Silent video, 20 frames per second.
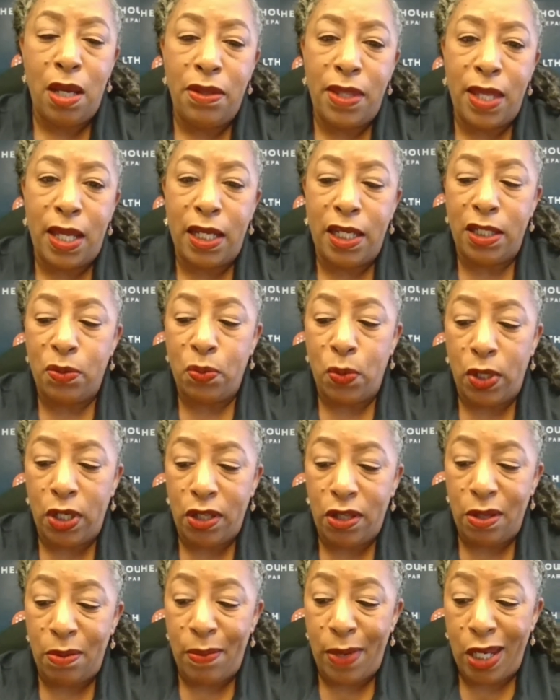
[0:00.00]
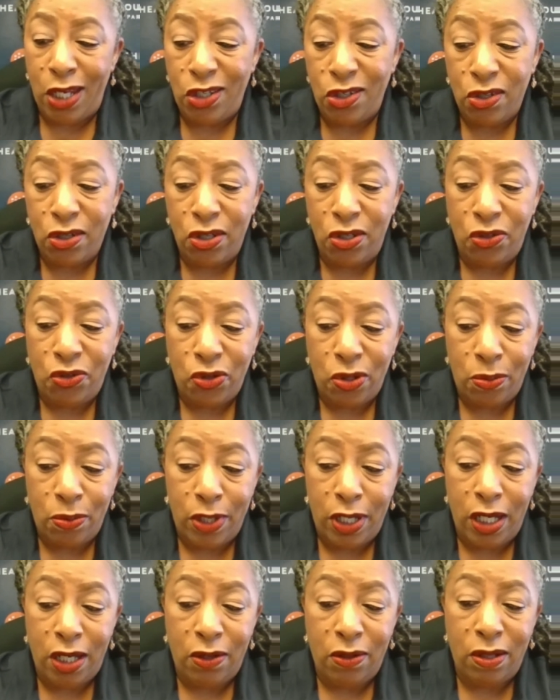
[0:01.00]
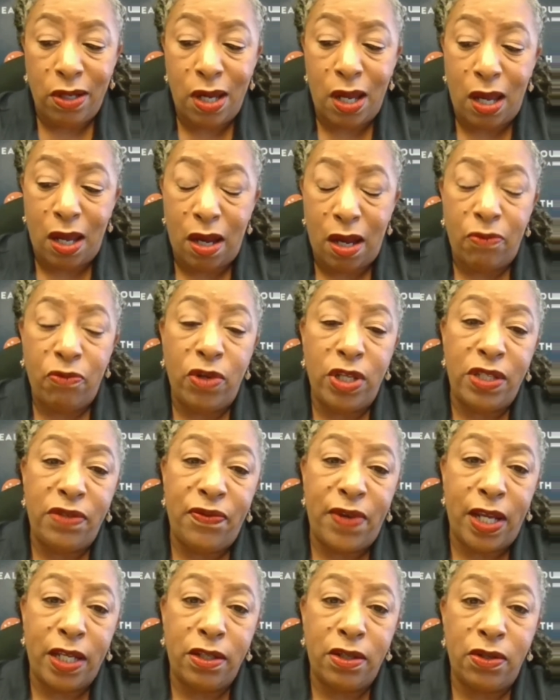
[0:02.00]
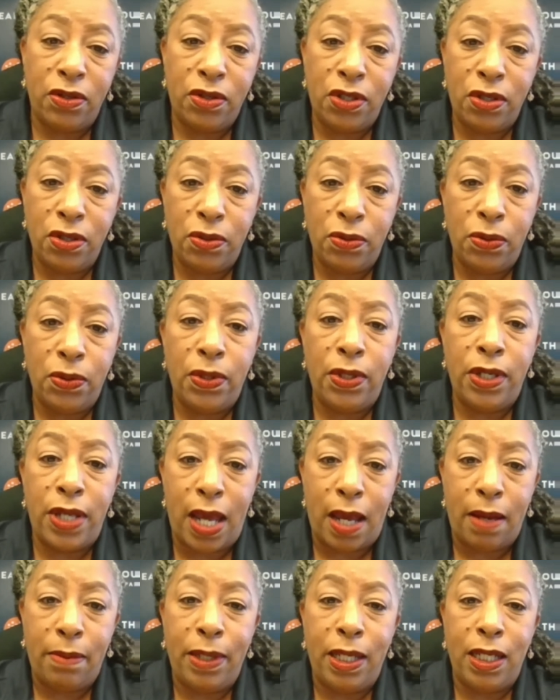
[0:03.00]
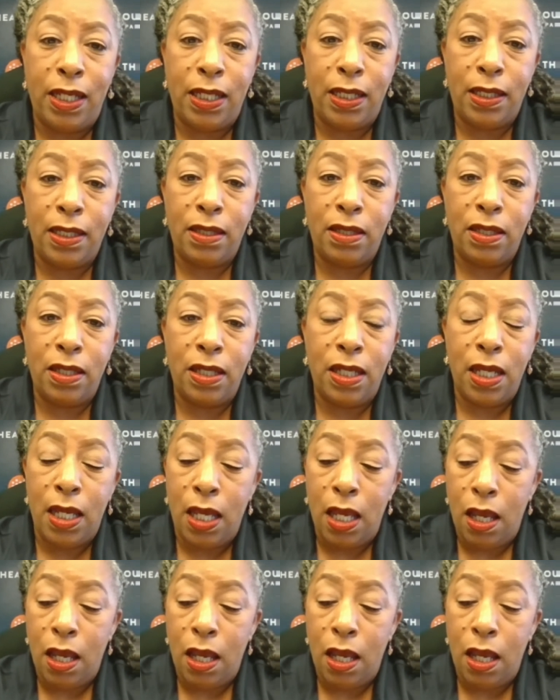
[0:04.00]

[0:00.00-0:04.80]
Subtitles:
That is one of the major contributing risk factors to diabetes.